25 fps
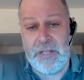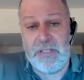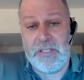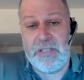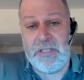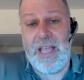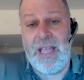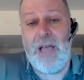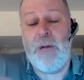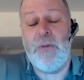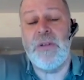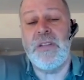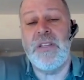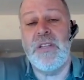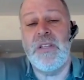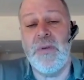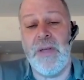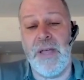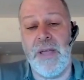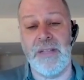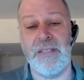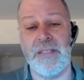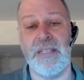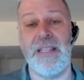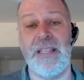So how would you
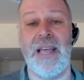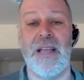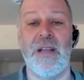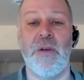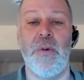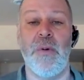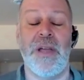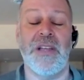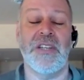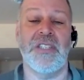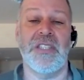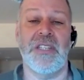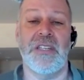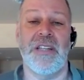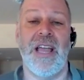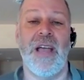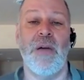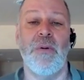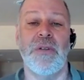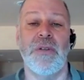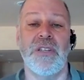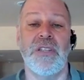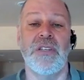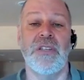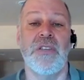answer that question? How
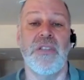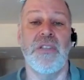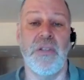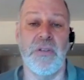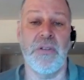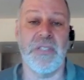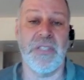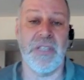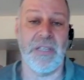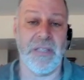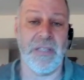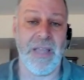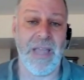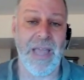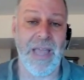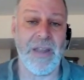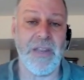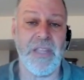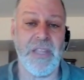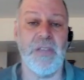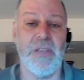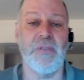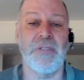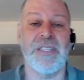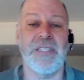would you use it? How do
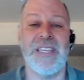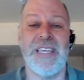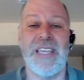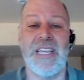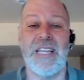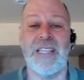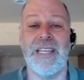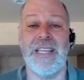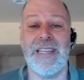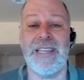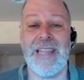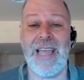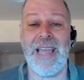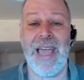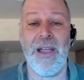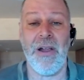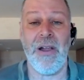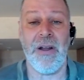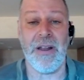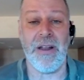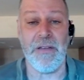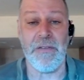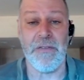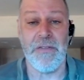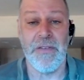you use healing
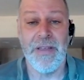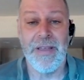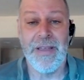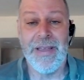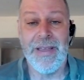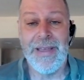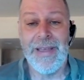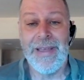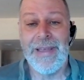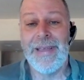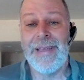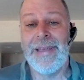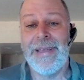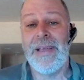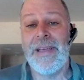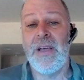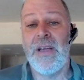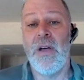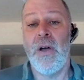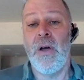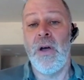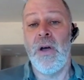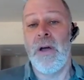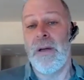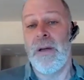narrative
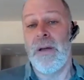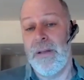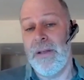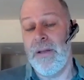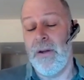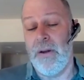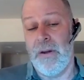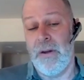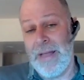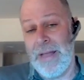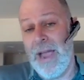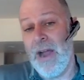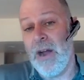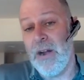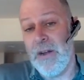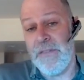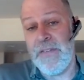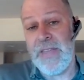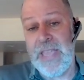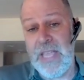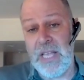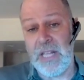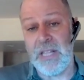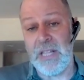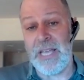or narrative
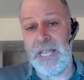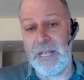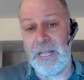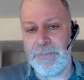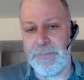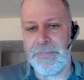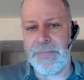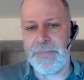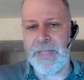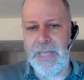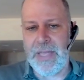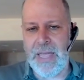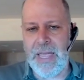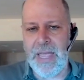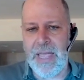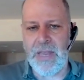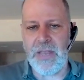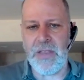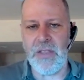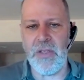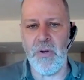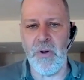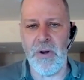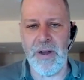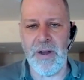healing in
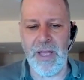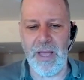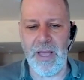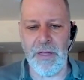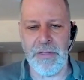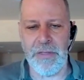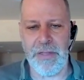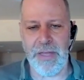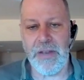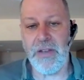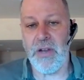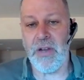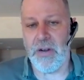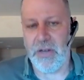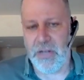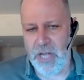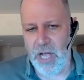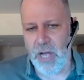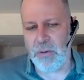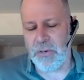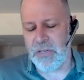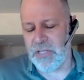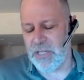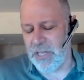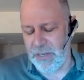your
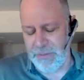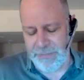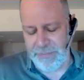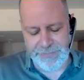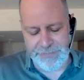coaching?